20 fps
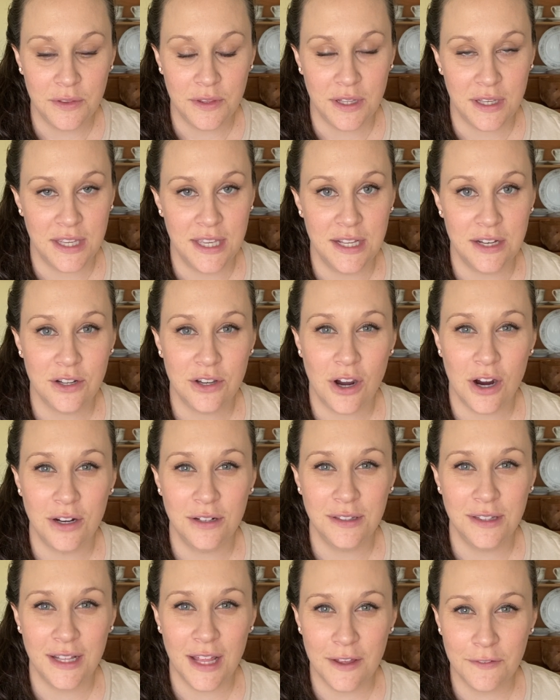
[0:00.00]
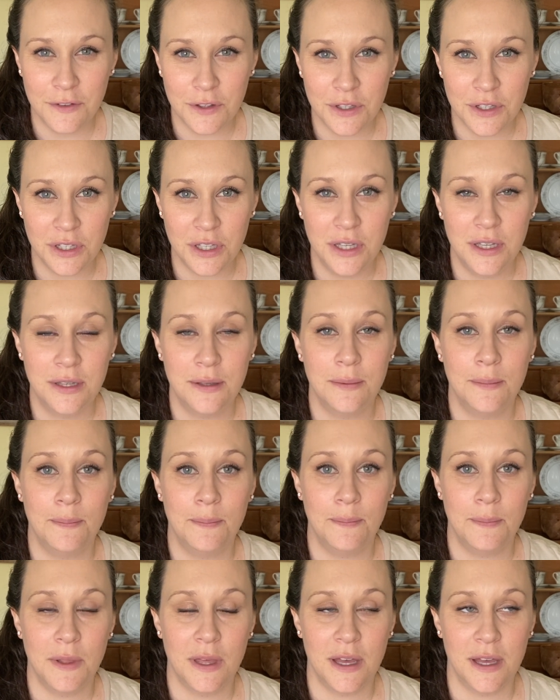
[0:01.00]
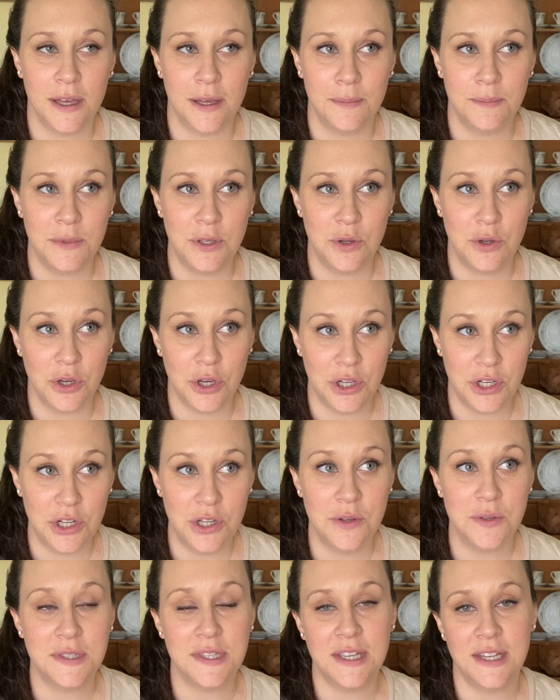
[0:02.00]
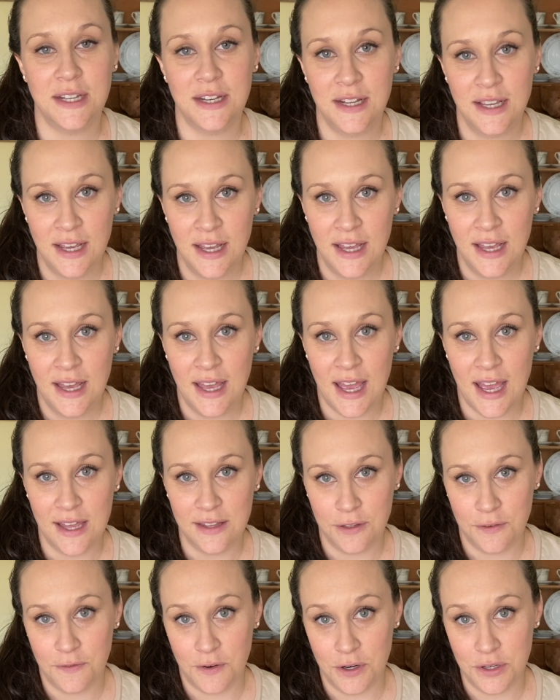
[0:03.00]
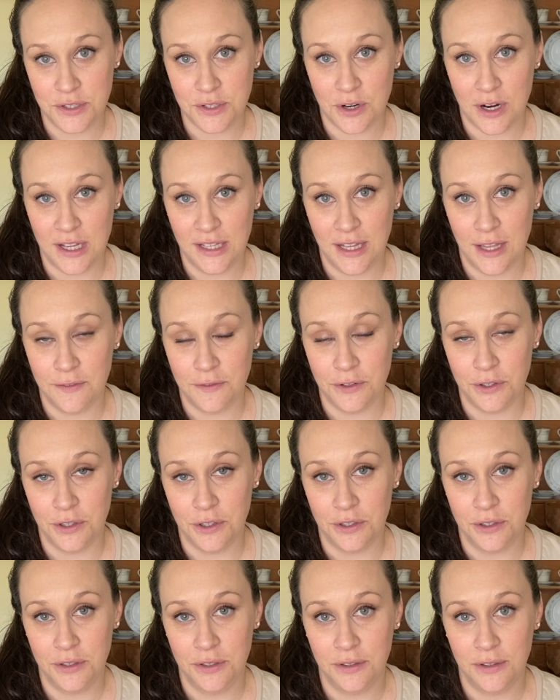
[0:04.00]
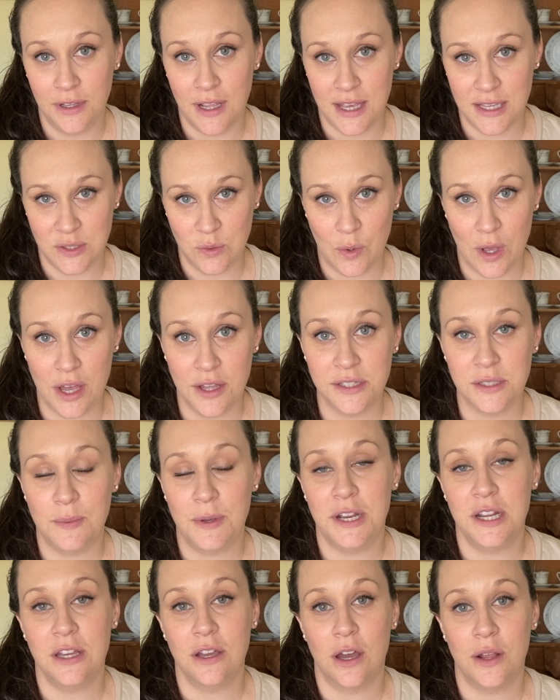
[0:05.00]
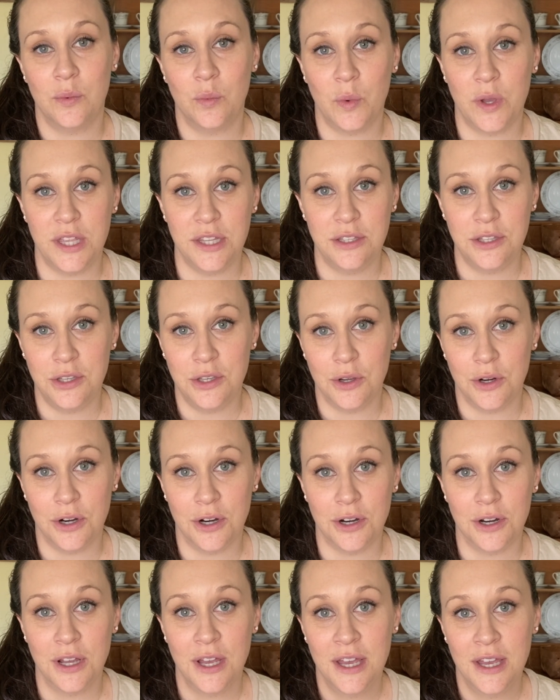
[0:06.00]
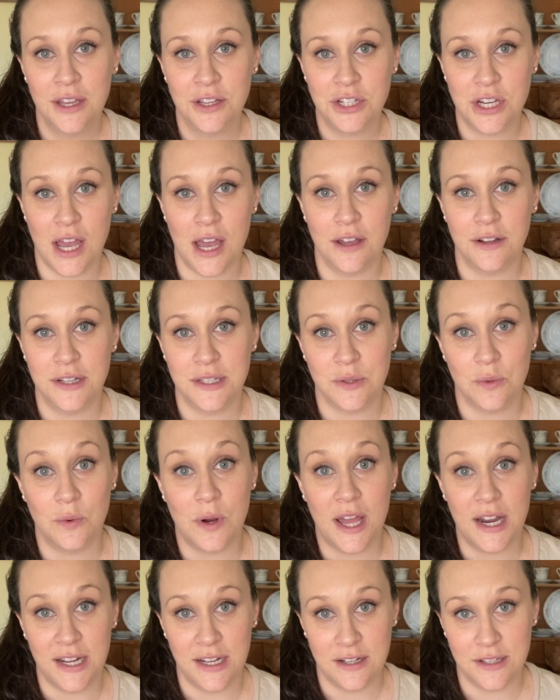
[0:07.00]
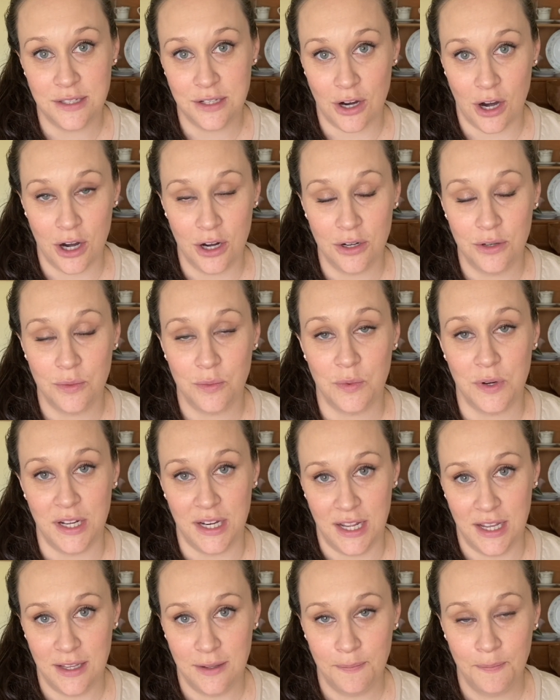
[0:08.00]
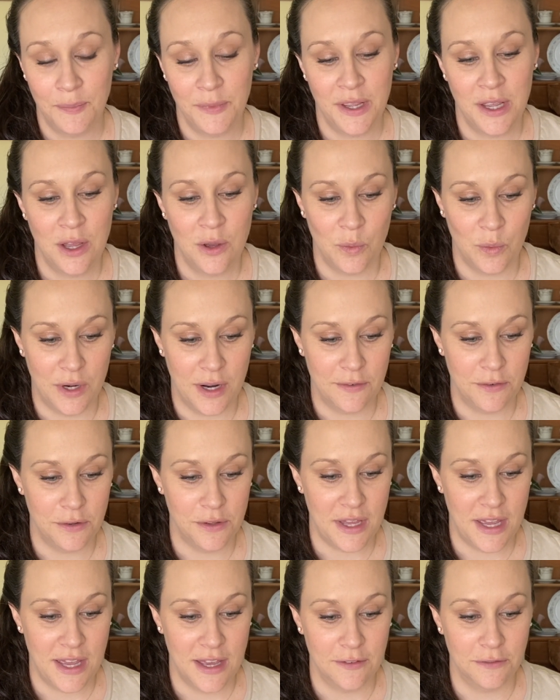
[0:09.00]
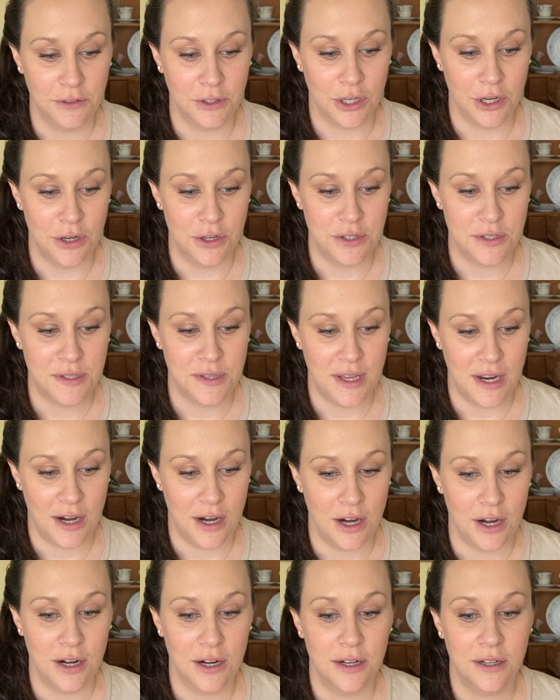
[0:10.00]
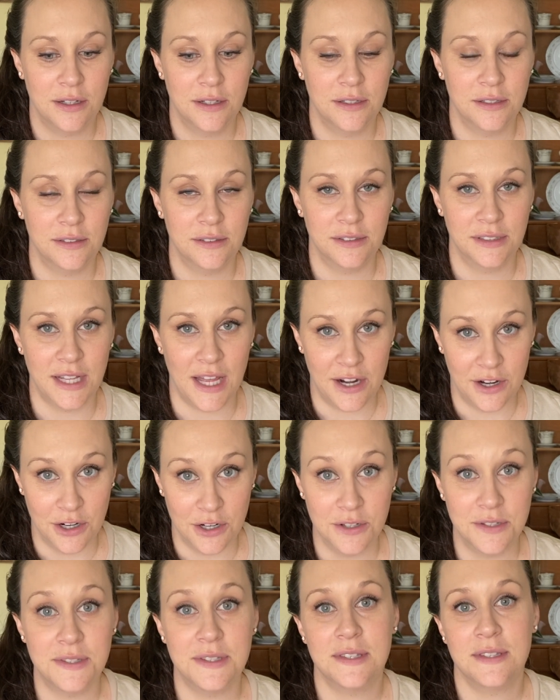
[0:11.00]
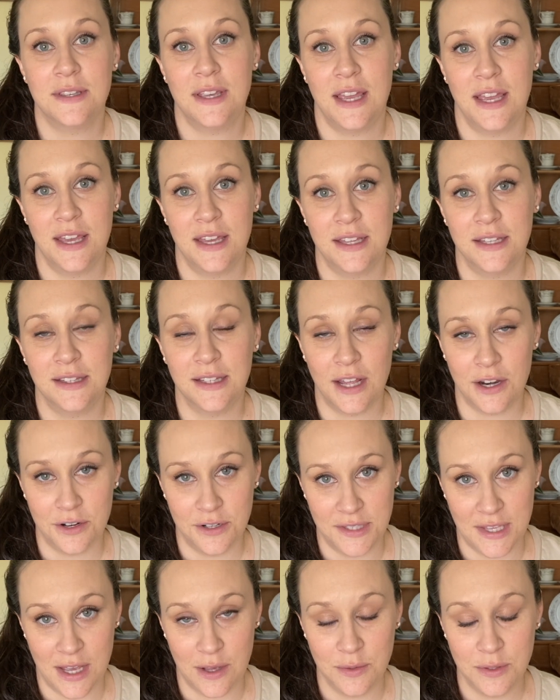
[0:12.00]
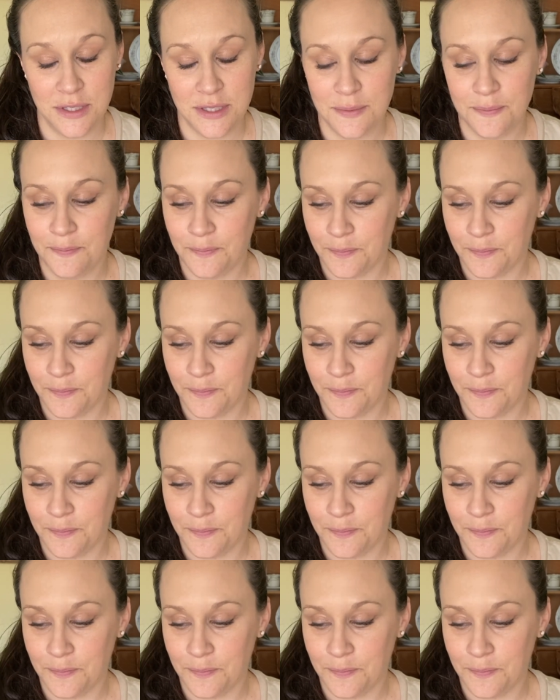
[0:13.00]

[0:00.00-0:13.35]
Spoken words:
the kindergarten level. You could use it at the first grade level as well, depending on when your child is ready to start reading, whenever they have learned their letters and letter sounds.